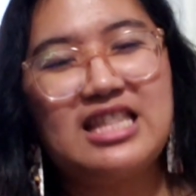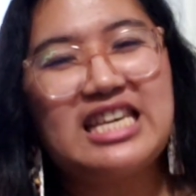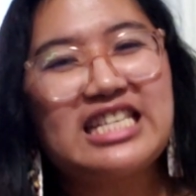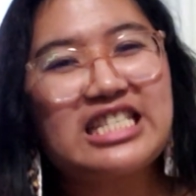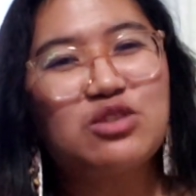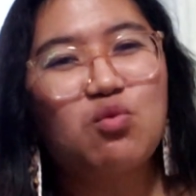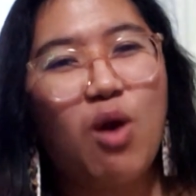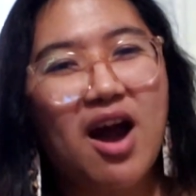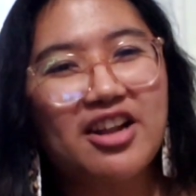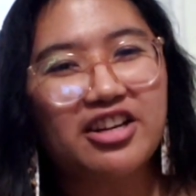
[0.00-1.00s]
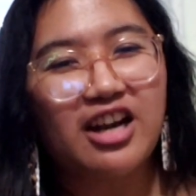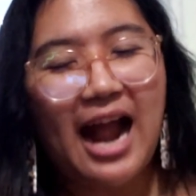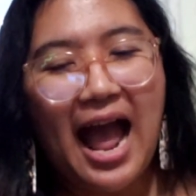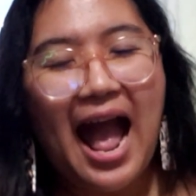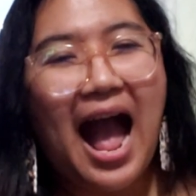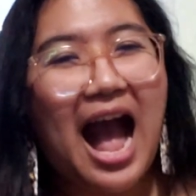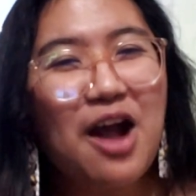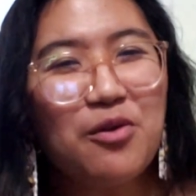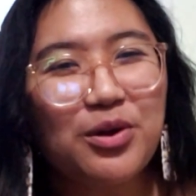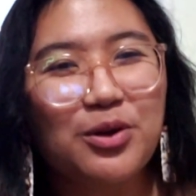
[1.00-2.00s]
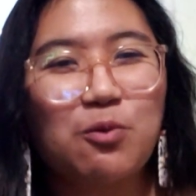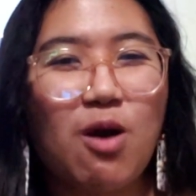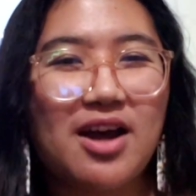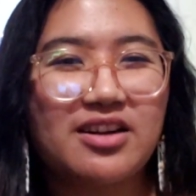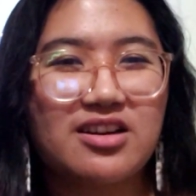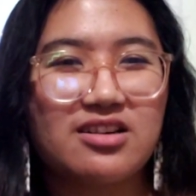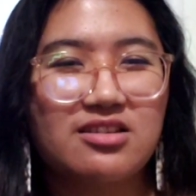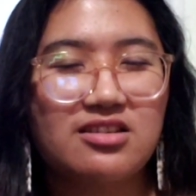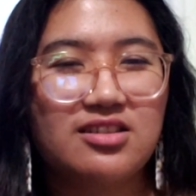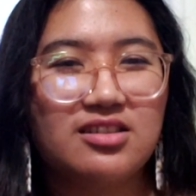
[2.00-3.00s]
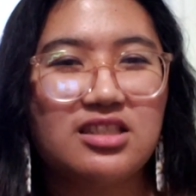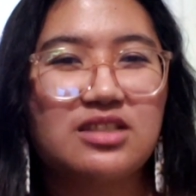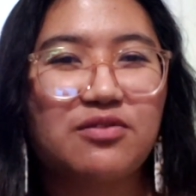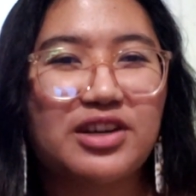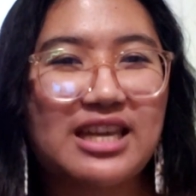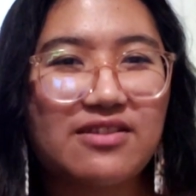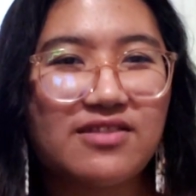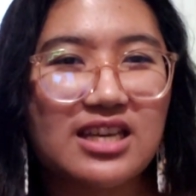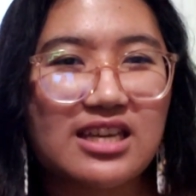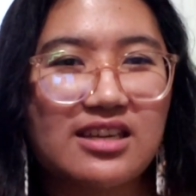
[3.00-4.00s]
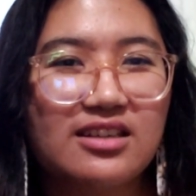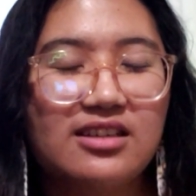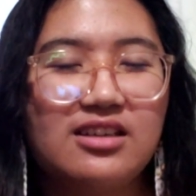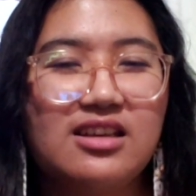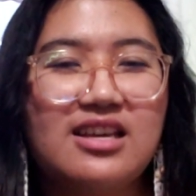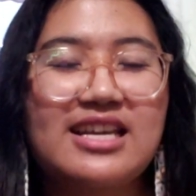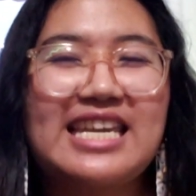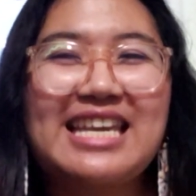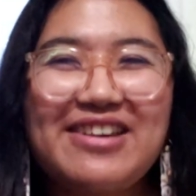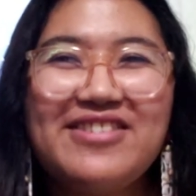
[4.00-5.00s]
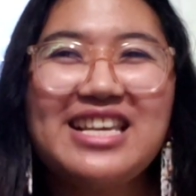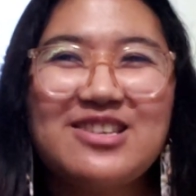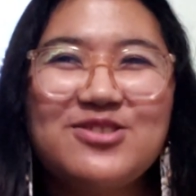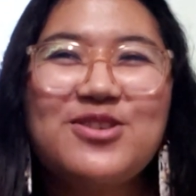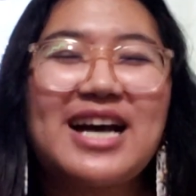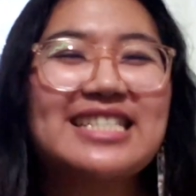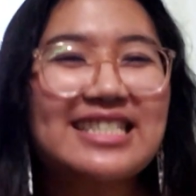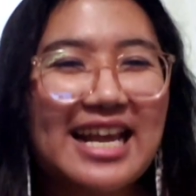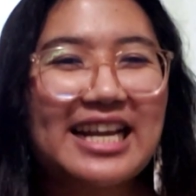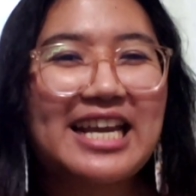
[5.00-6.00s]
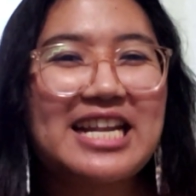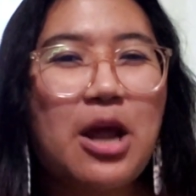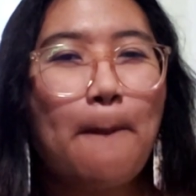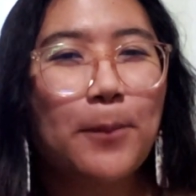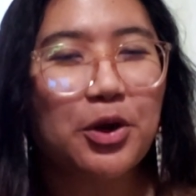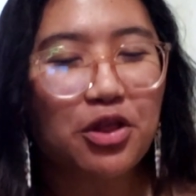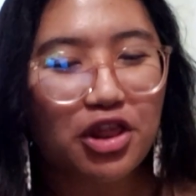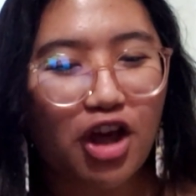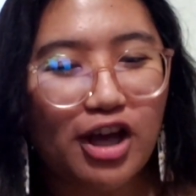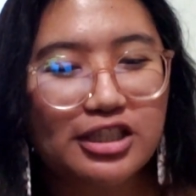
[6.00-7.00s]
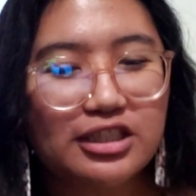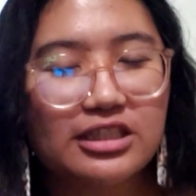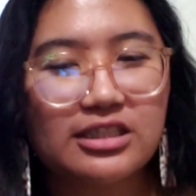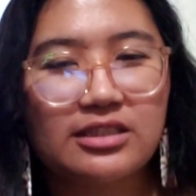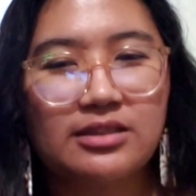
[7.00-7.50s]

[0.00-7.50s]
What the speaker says: This water, our water, is forgiving, giving you a second or thought.